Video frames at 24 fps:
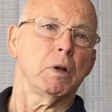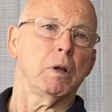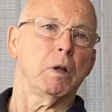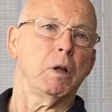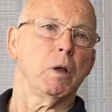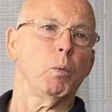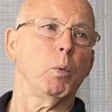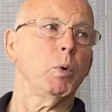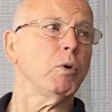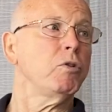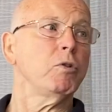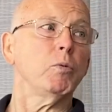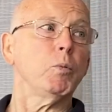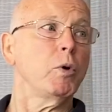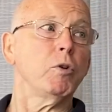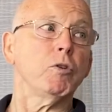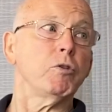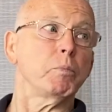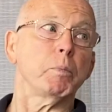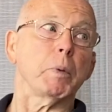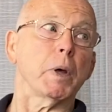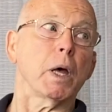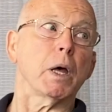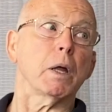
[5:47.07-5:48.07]
It
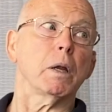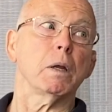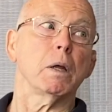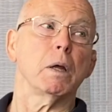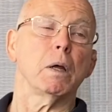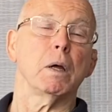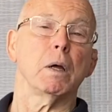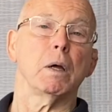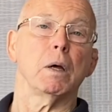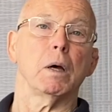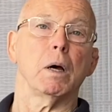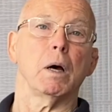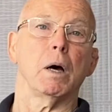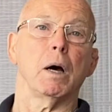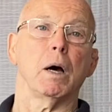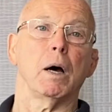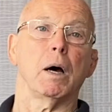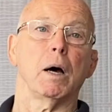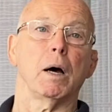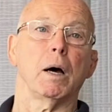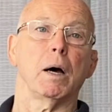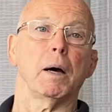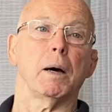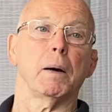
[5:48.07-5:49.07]
wasn't bad.
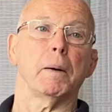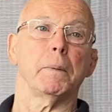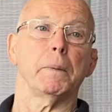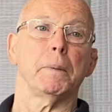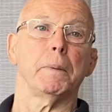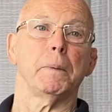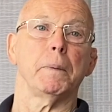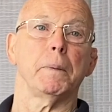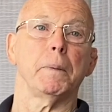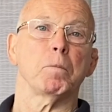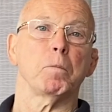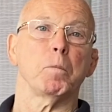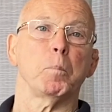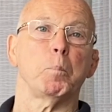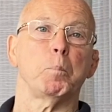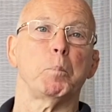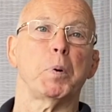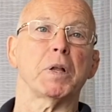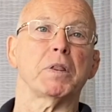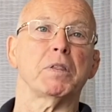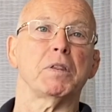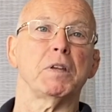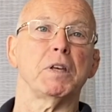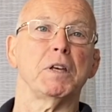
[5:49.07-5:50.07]
But
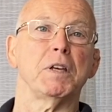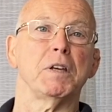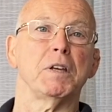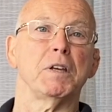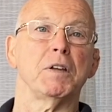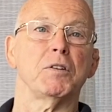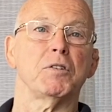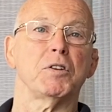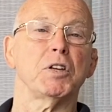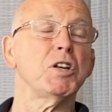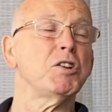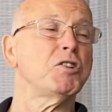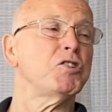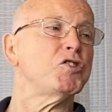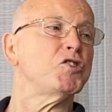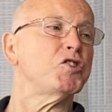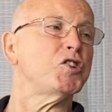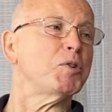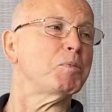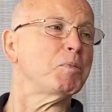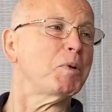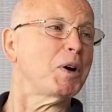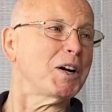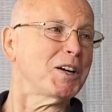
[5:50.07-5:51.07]
the
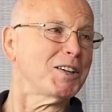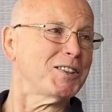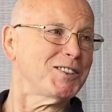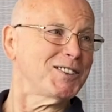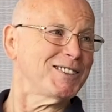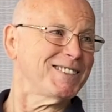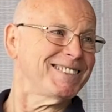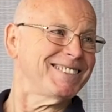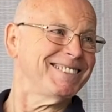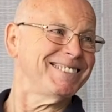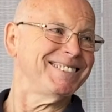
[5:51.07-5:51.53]
citizenship marks,